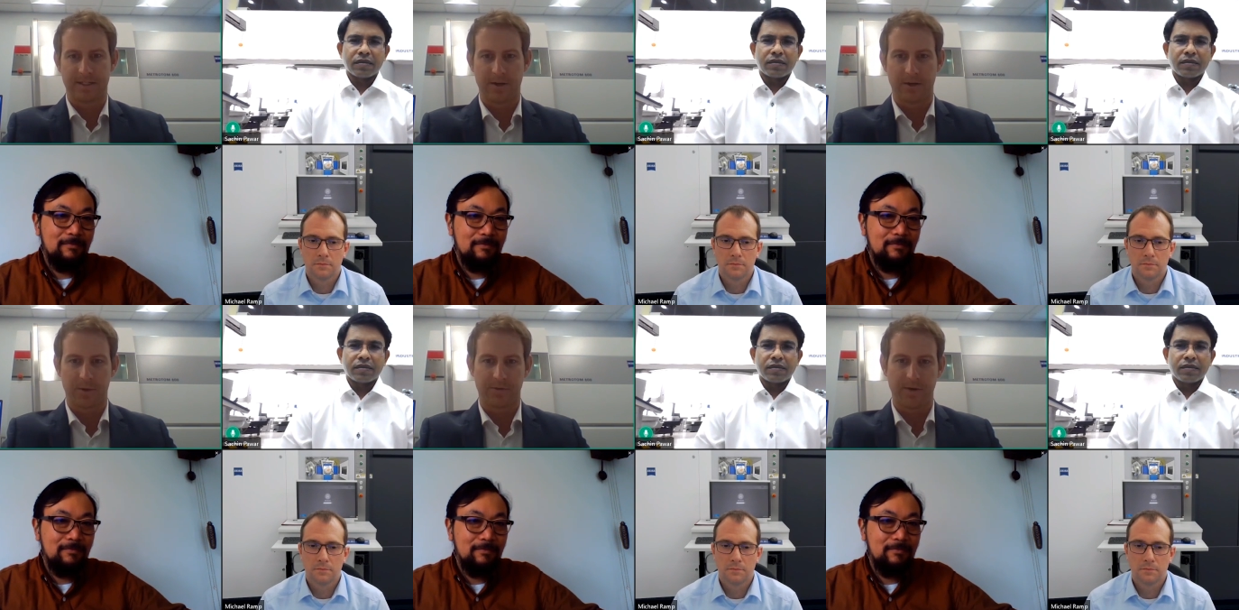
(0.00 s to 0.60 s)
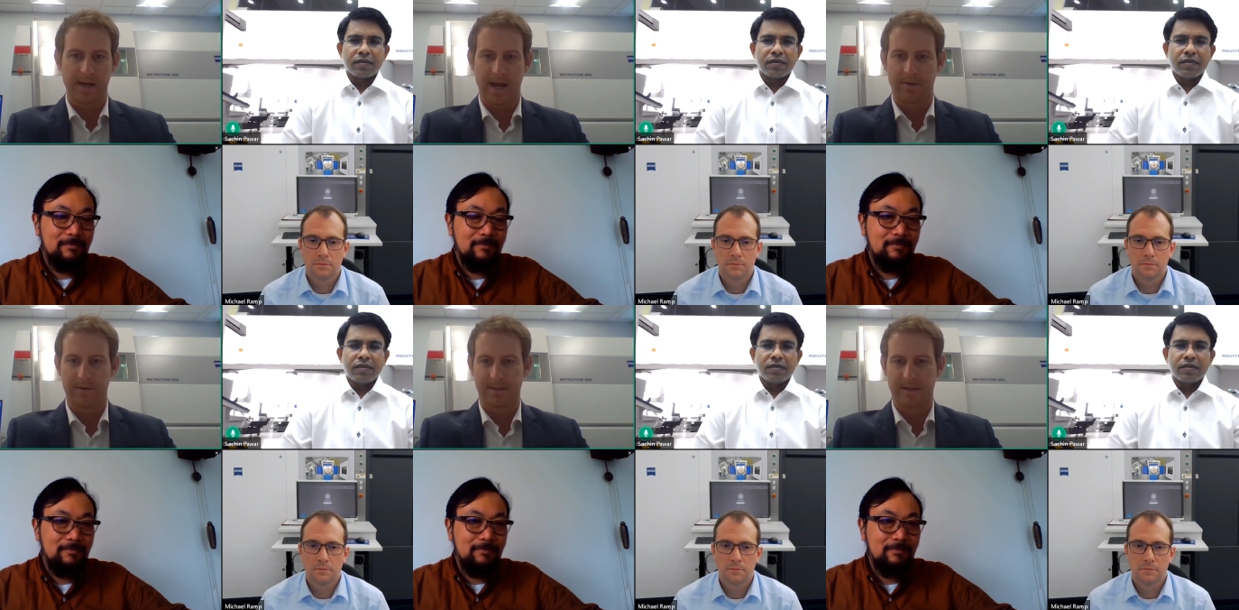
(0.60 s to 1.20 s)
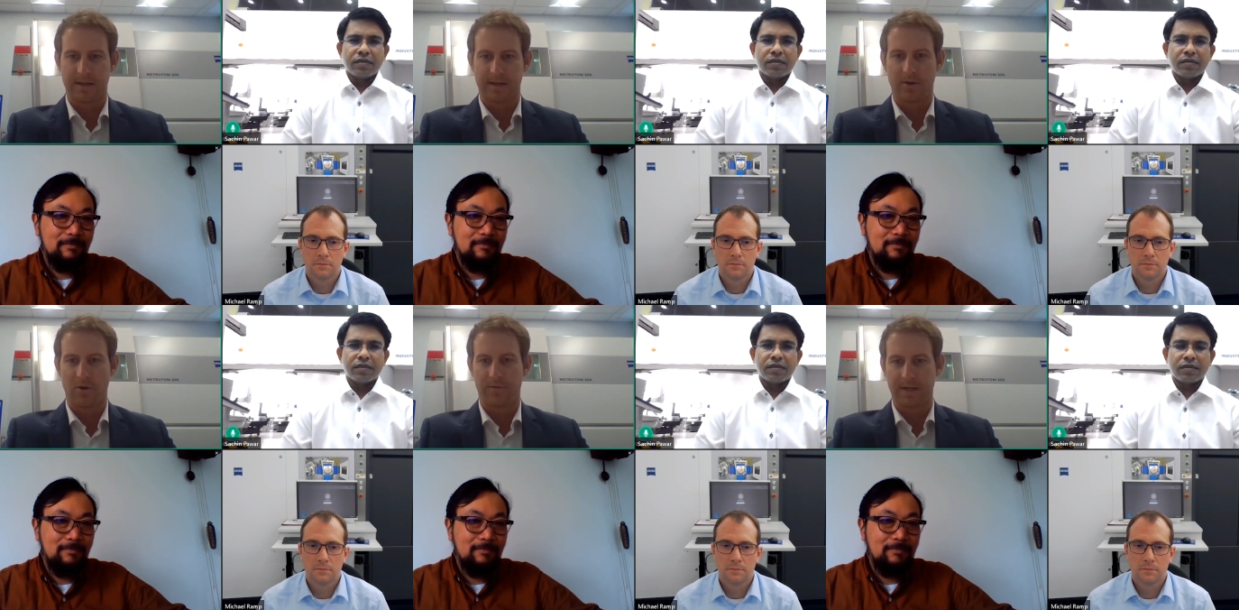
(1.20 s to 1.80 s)
Speaker 1: dealing with right now, is the
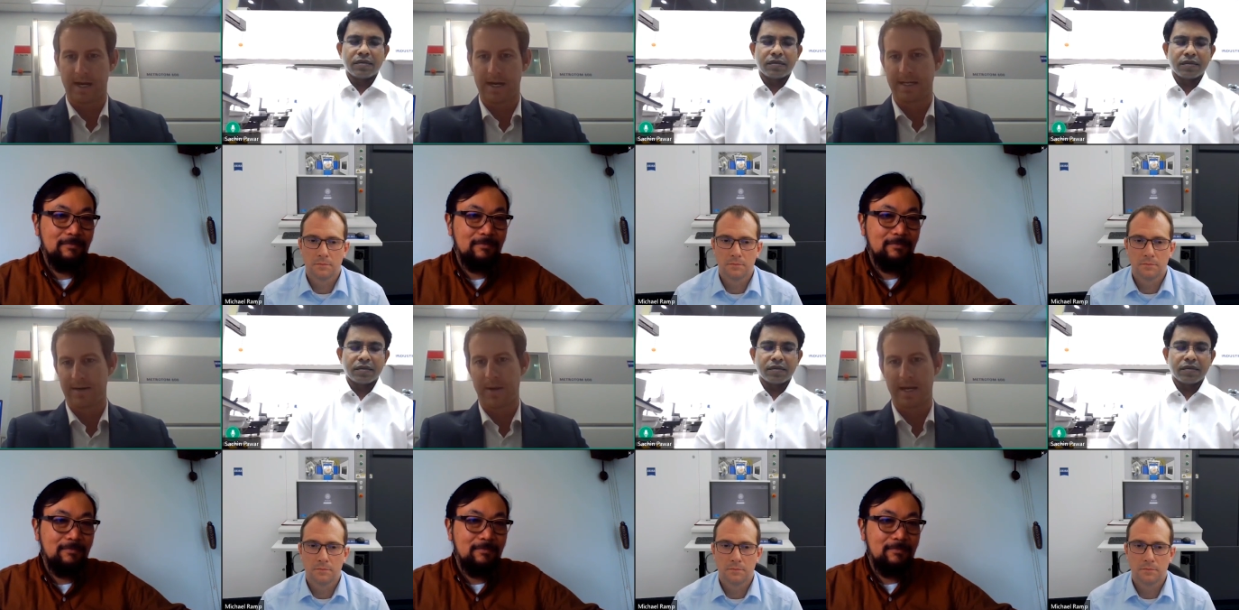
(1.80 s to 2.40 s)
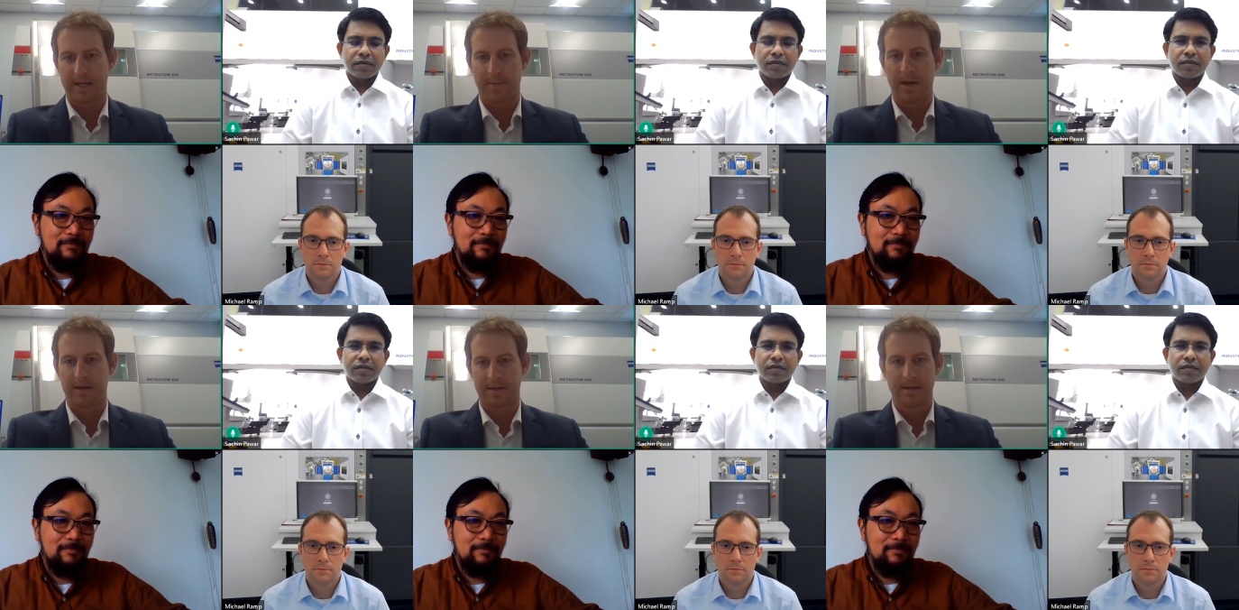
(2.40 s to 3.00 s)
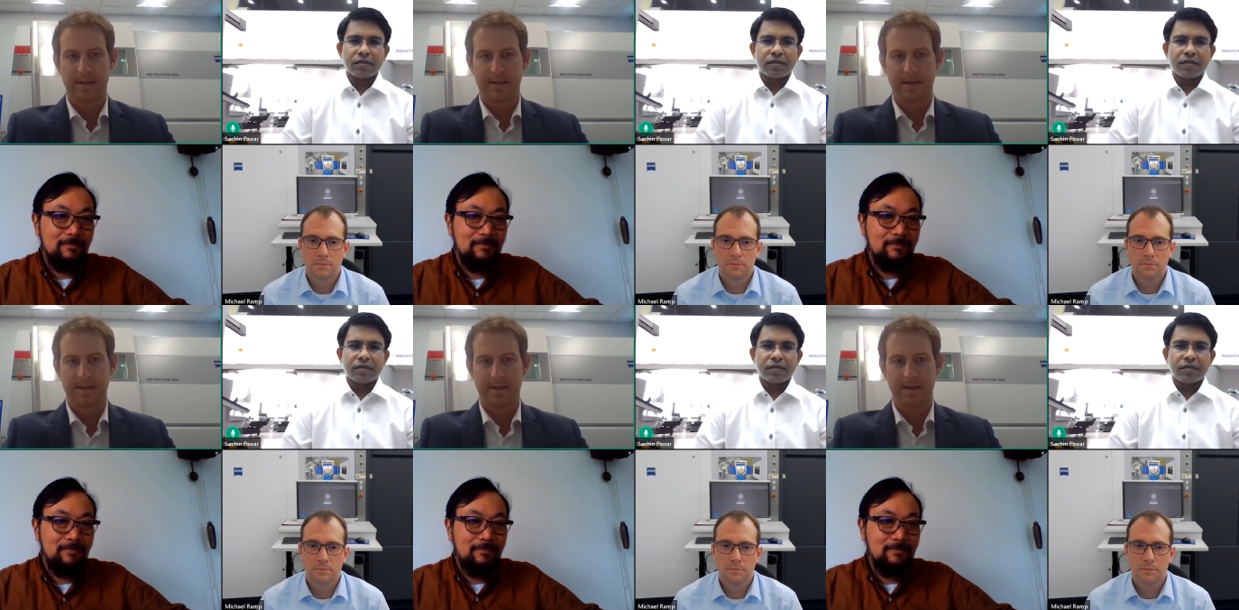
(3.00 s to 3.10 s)
COVID nineteen pandemic.